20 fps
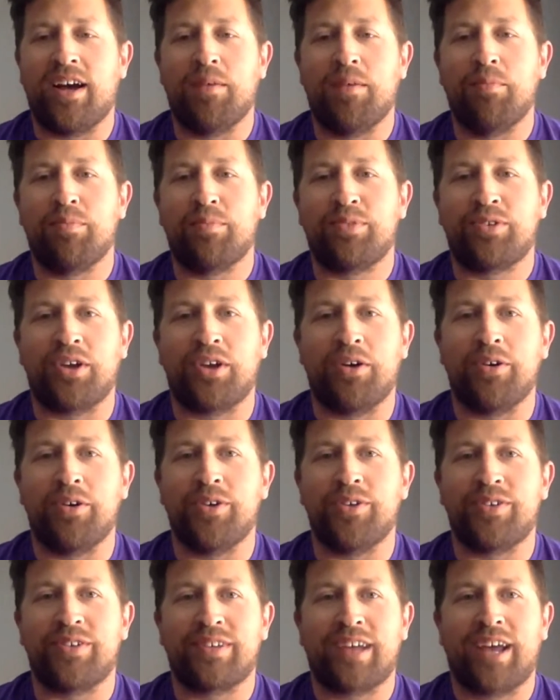So it
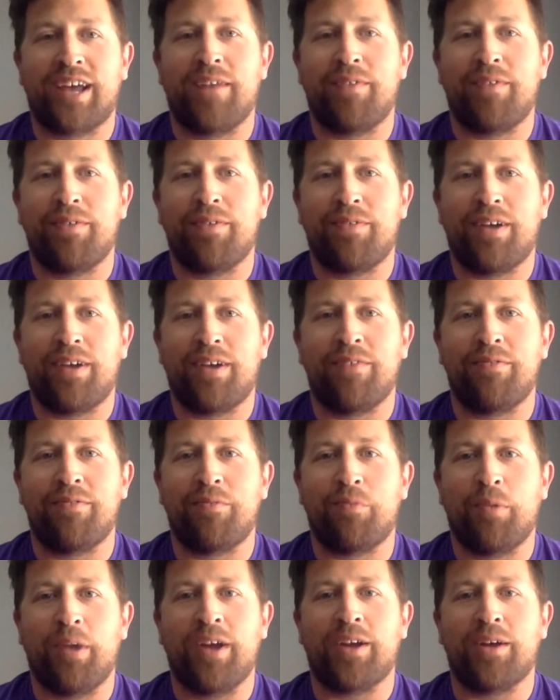was kind of a fun
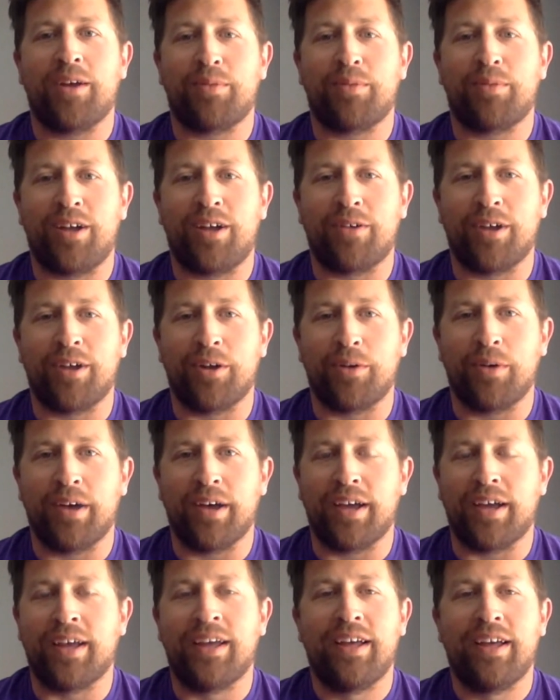wake-up call right away.
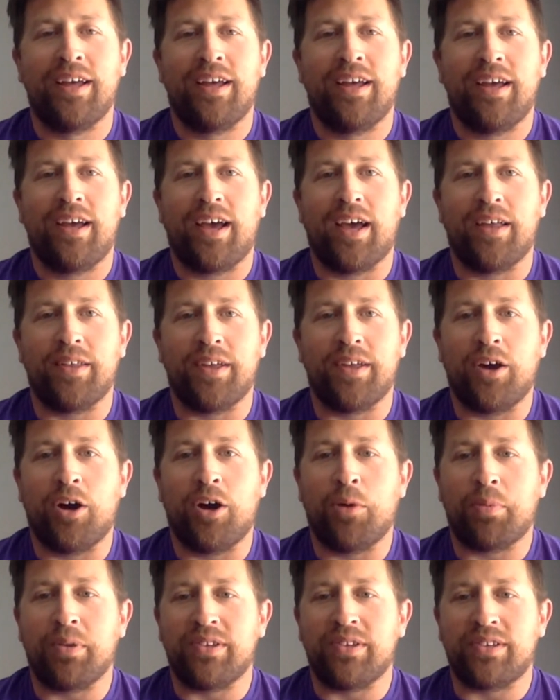And then
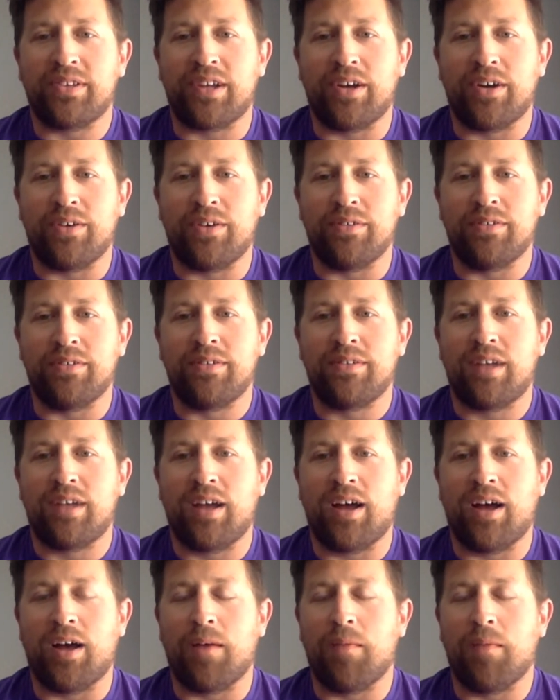open stone,
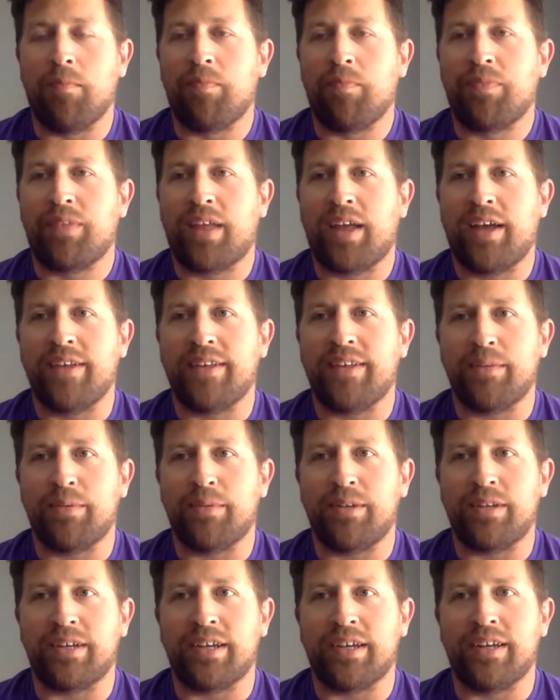I was able to
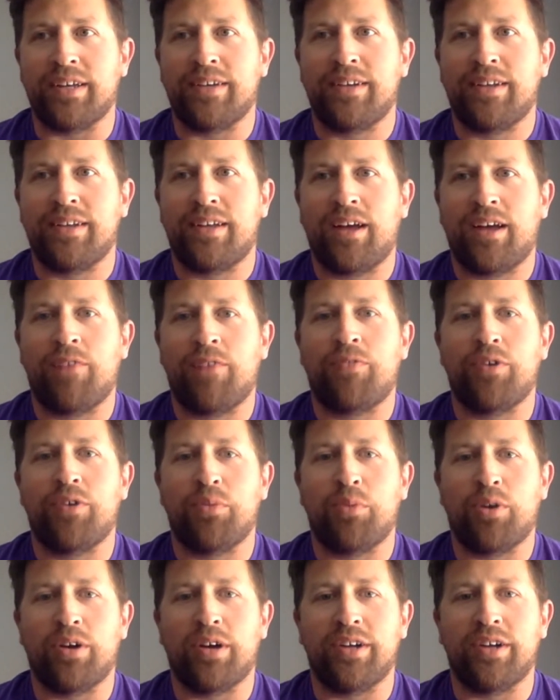get a few
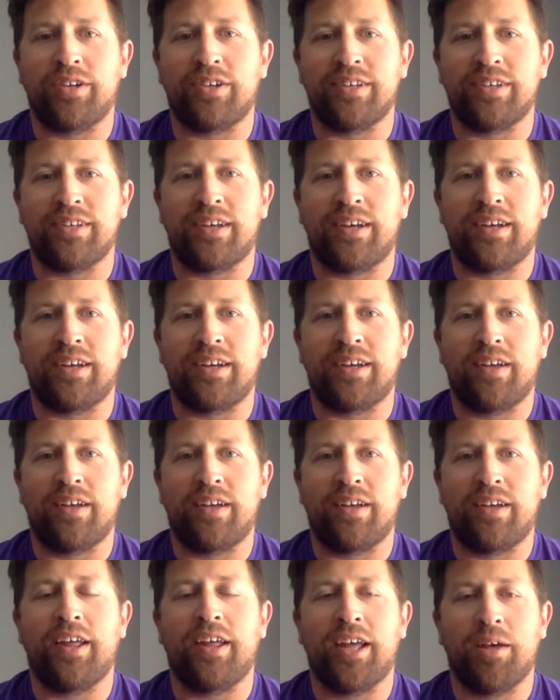more inches on
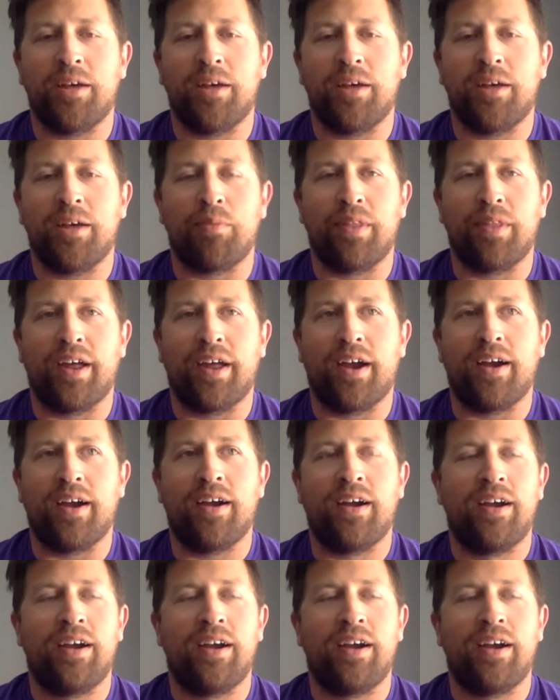him from there.